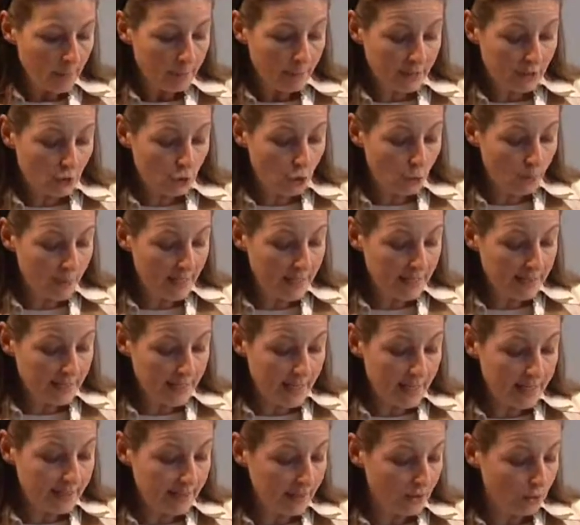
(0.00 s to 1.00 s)
Batumi is
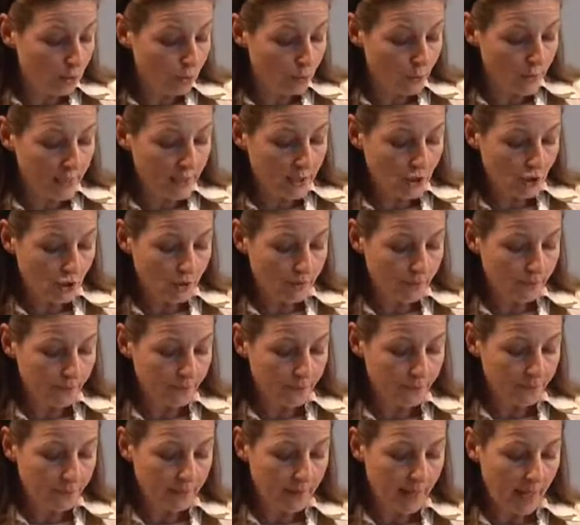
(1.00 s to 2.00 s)
easy to reach,
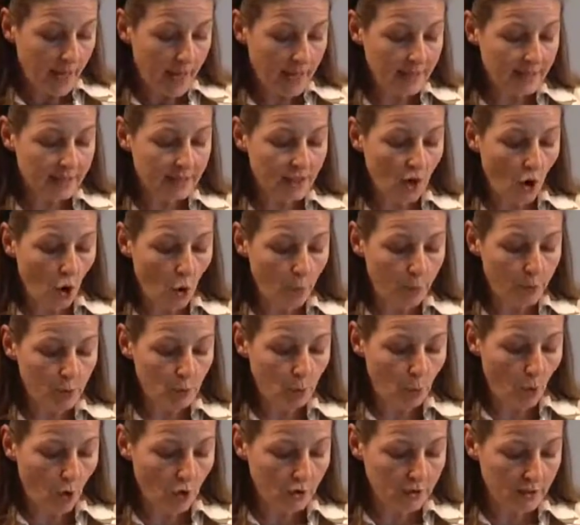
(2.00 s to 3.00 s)
as the
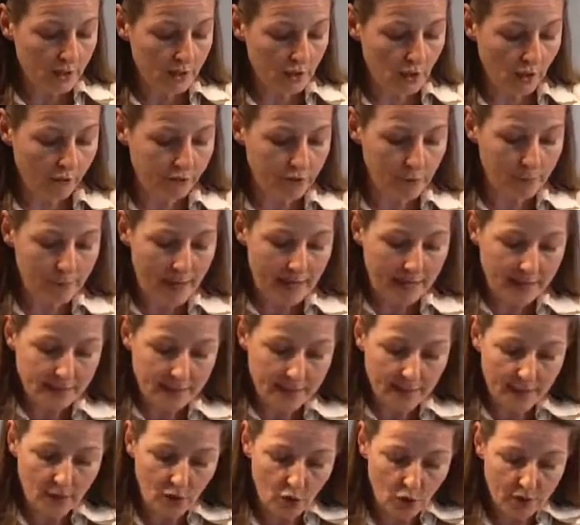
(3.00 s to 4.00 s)
open waters of the Black
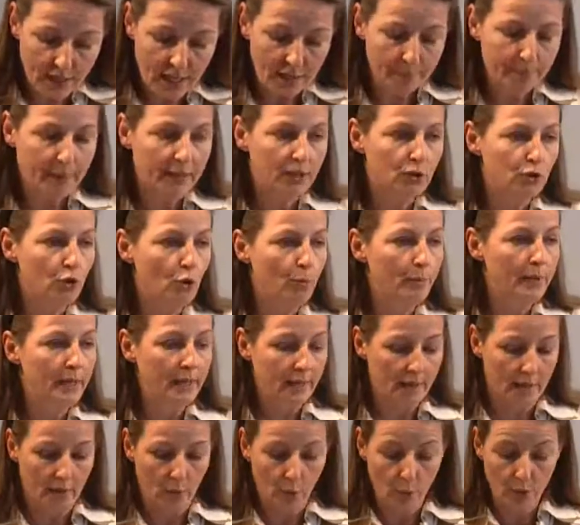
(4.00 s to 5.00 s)
Sea connect
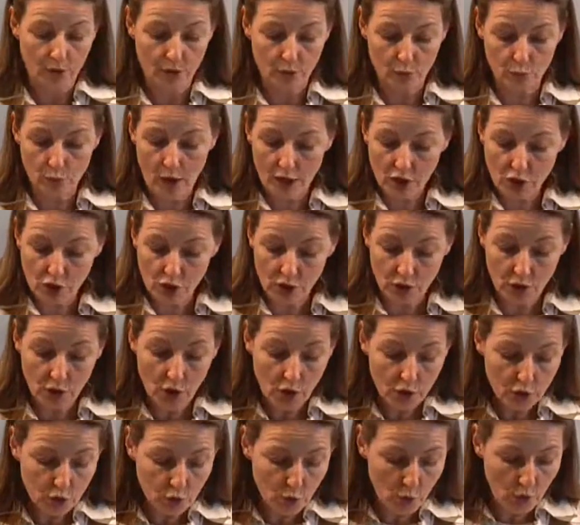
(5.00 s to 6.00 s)
Batumi with Russian,
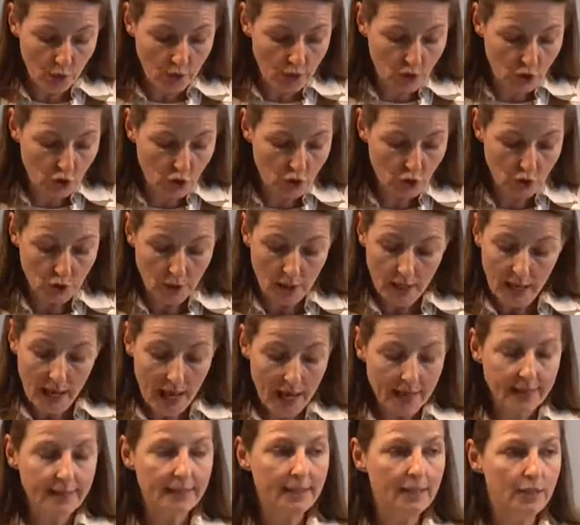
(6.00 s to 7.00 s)
Turkish,
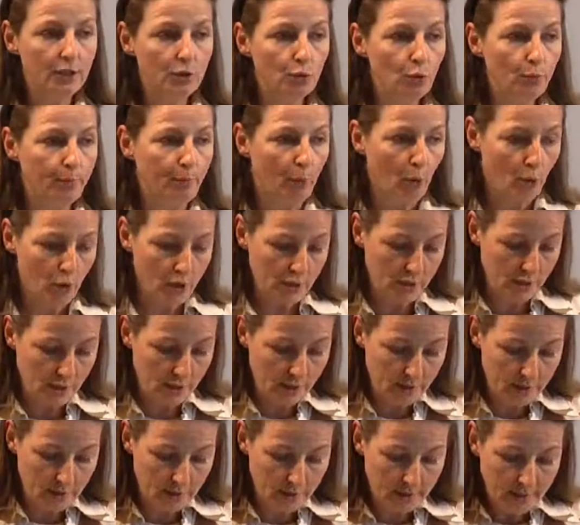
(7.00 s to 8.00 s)
and EU
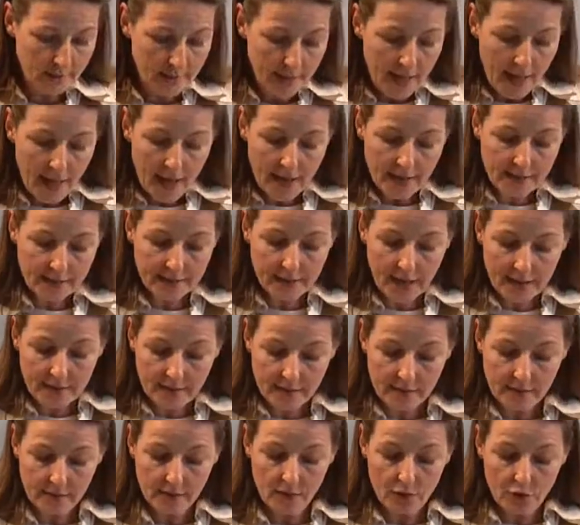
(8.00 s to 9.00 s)
ports, as
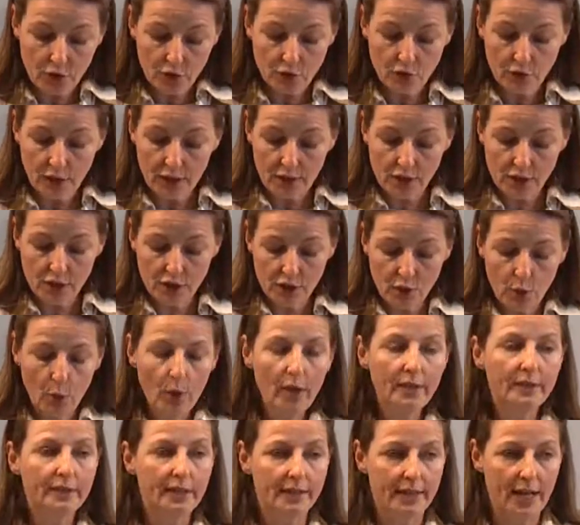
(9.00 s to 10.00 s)
does its new
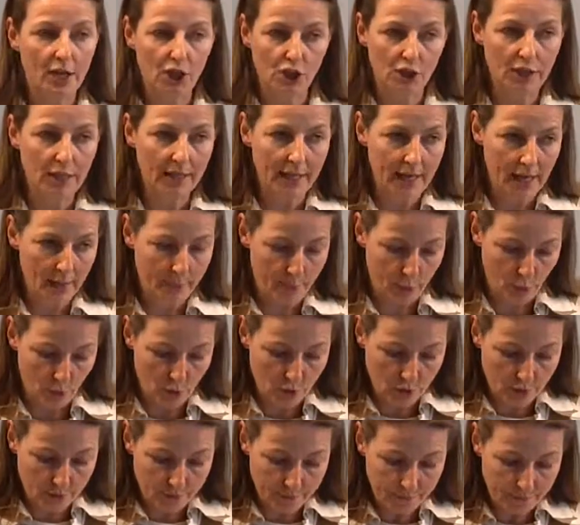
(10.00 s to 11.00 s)
international
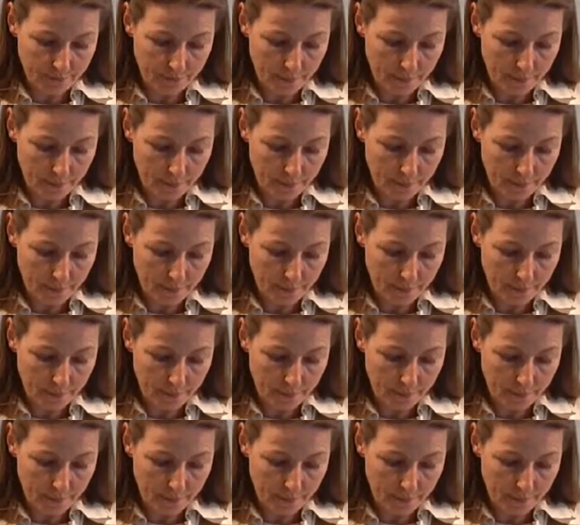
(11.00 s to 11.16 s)
airport.